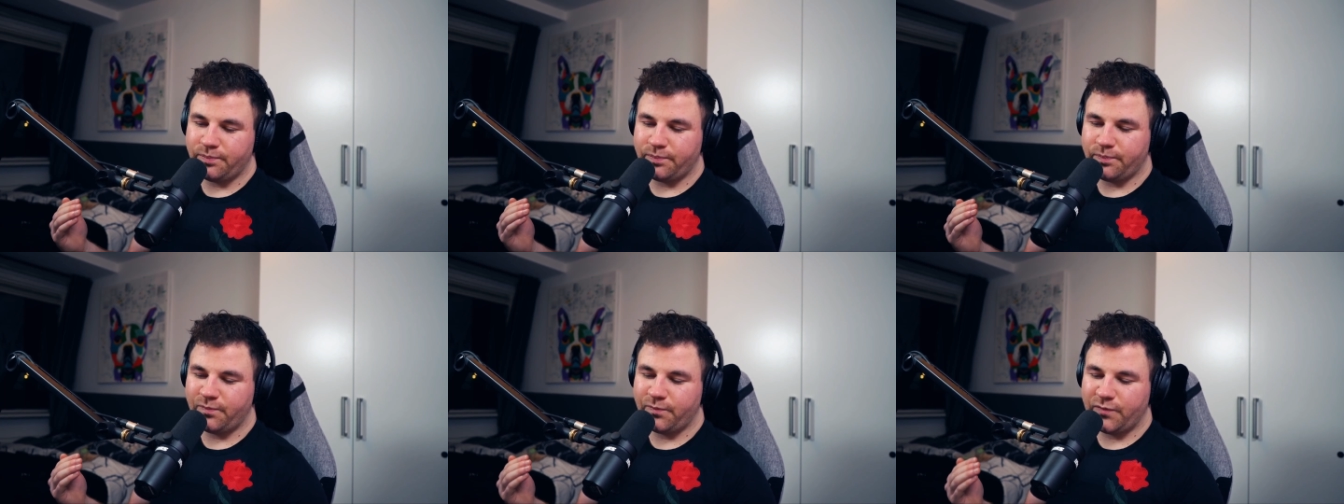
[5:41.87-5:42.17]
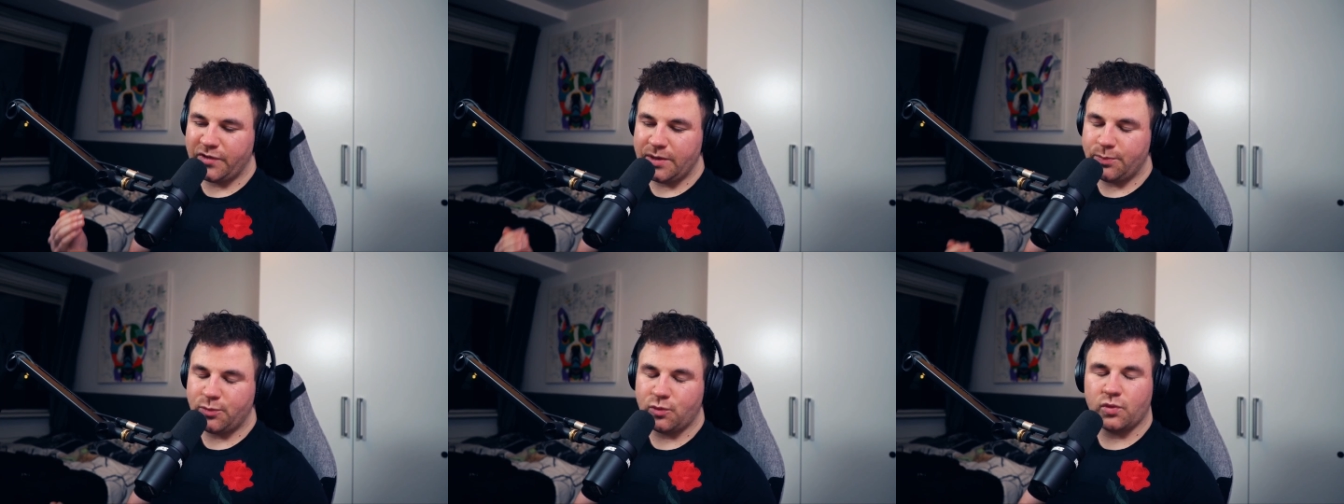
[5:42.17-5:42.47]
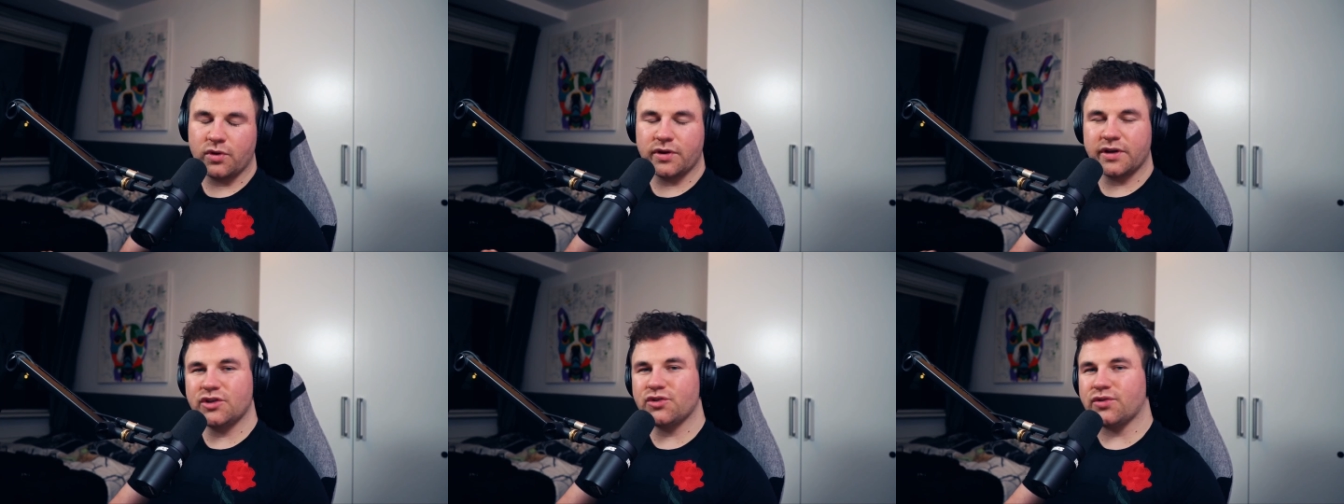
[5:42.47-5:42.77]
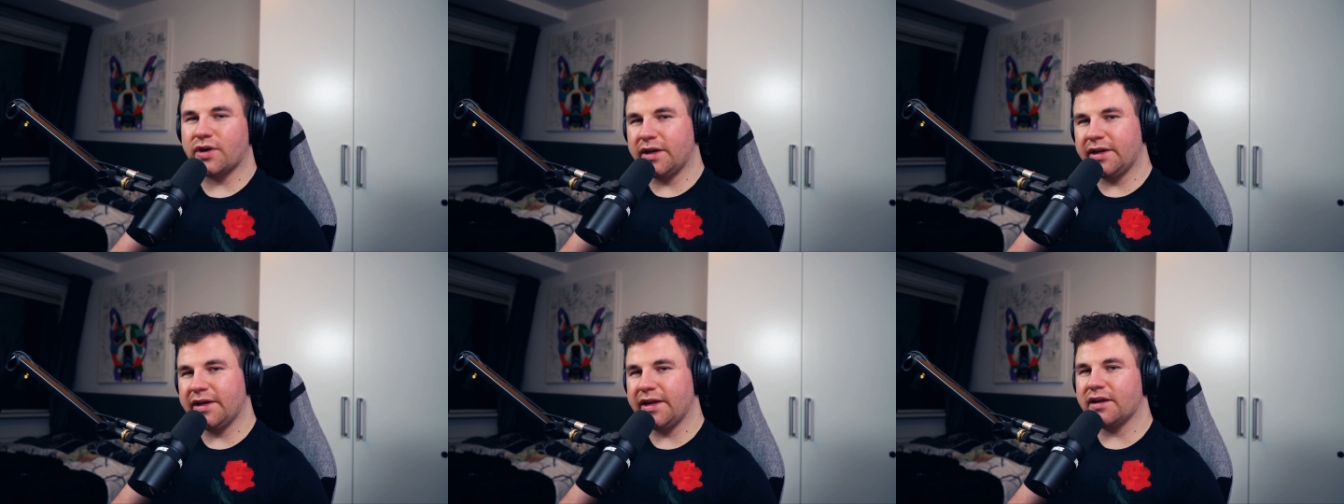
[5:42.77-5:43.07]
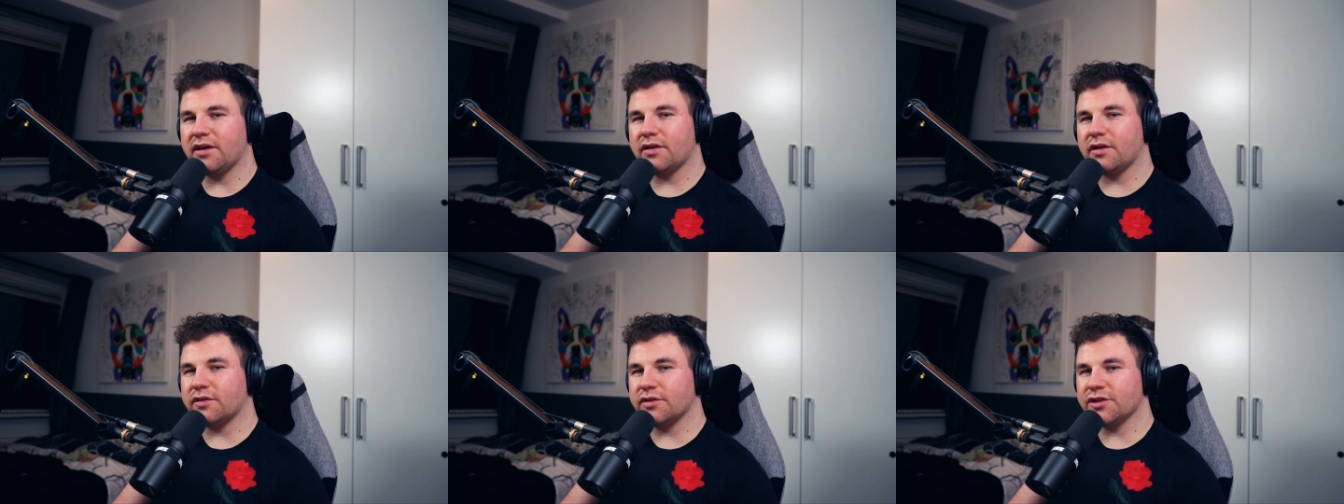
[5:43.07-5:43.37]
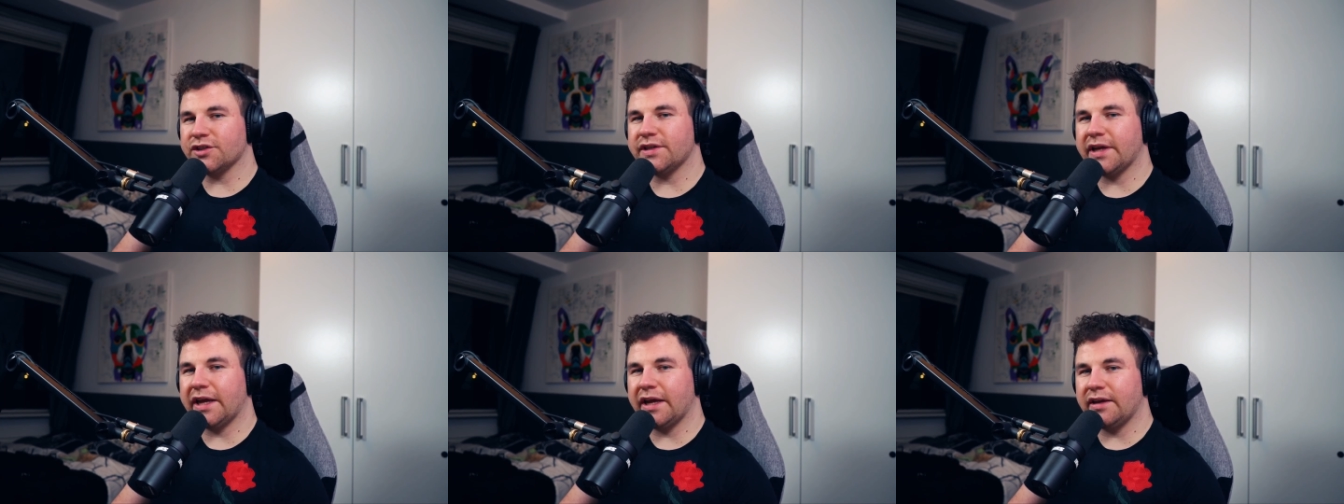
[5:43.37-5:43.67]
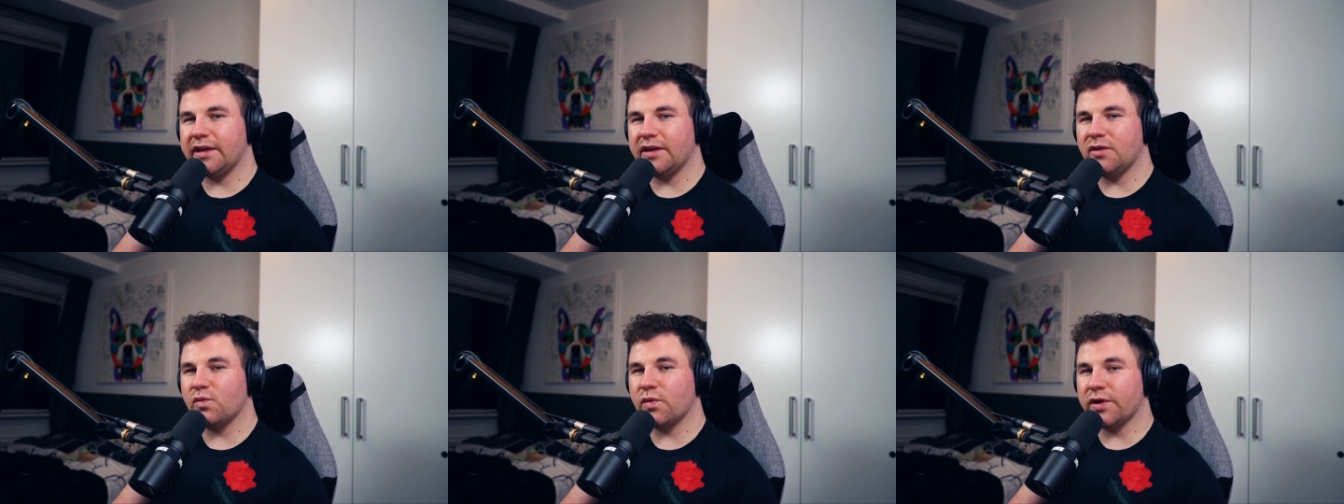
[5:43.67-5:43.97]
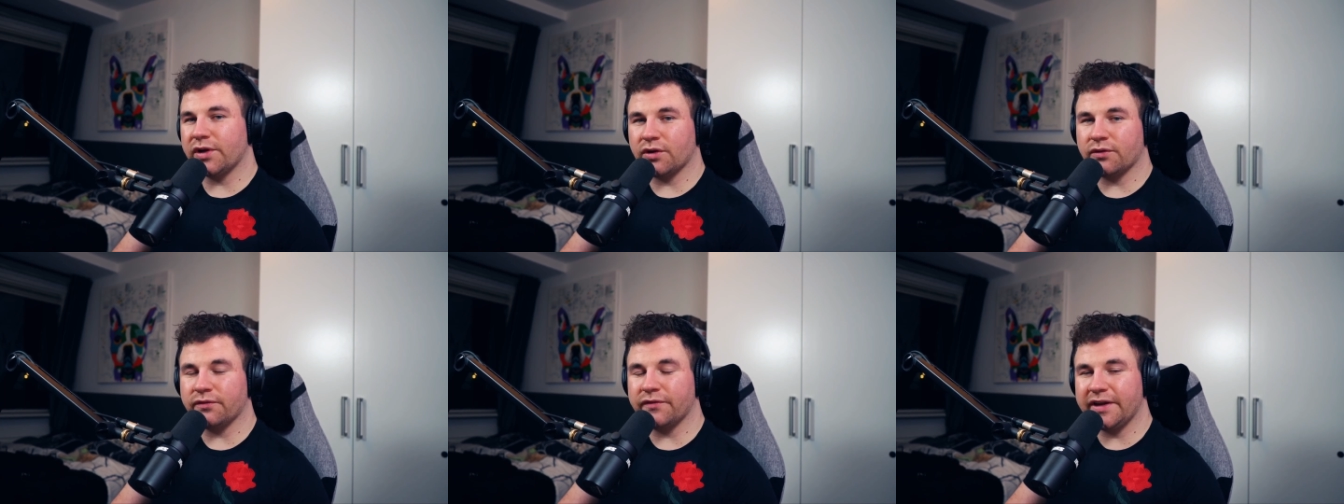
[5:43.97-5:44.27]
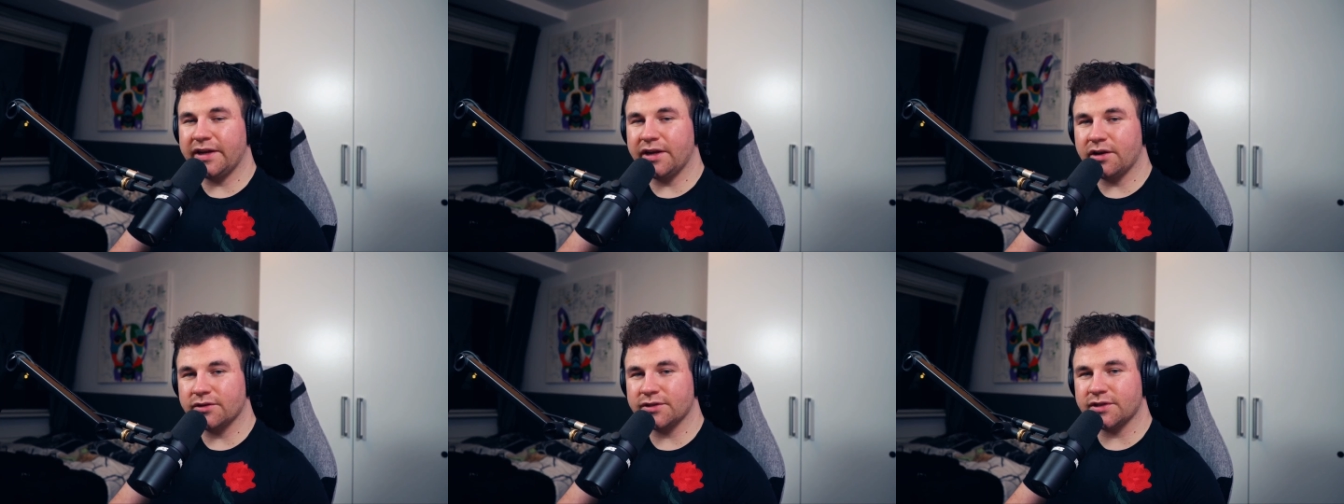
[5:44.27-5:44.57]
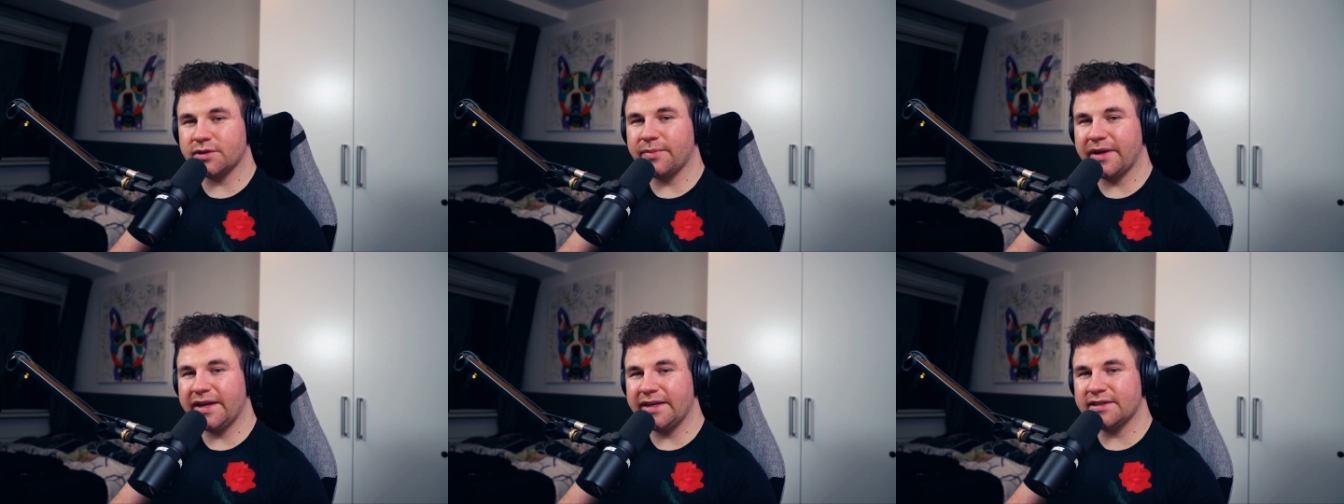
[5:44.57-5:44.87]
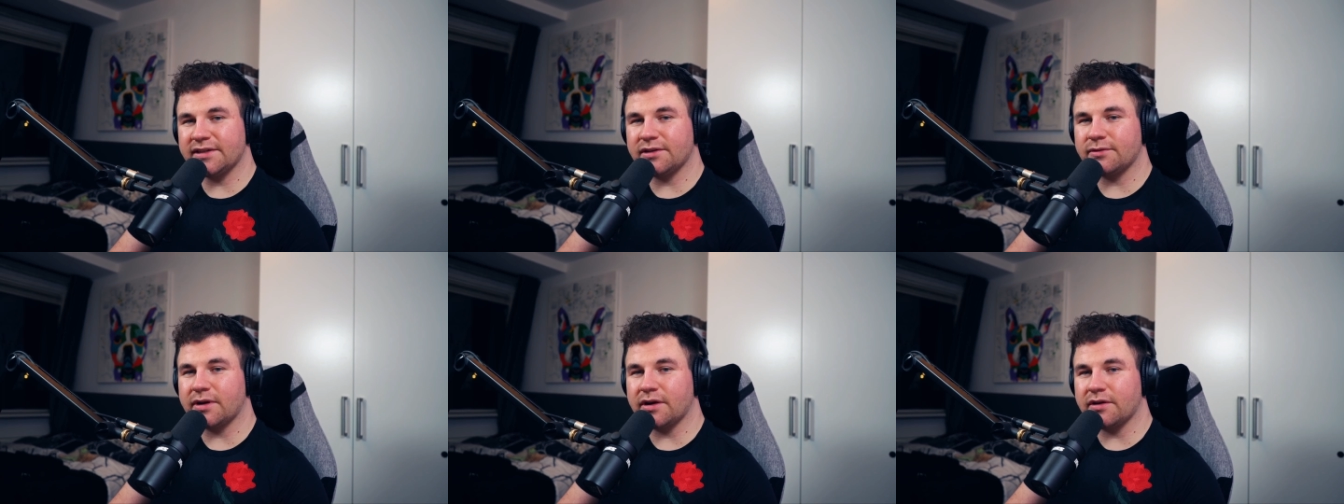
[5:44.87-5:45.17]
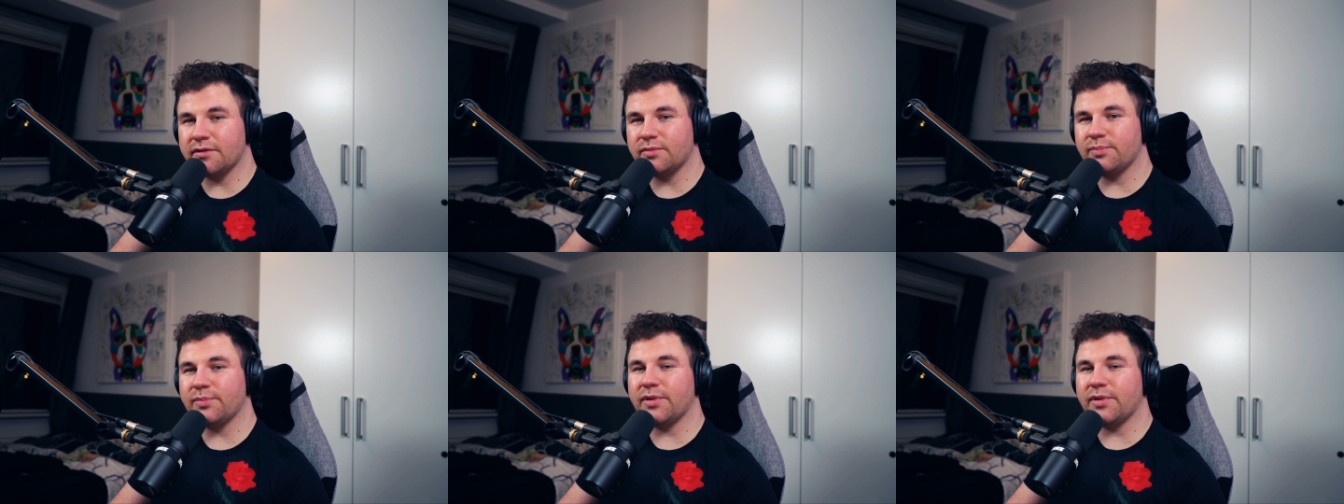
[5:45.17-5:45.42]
People want to try to get an understanding what your videos are based around,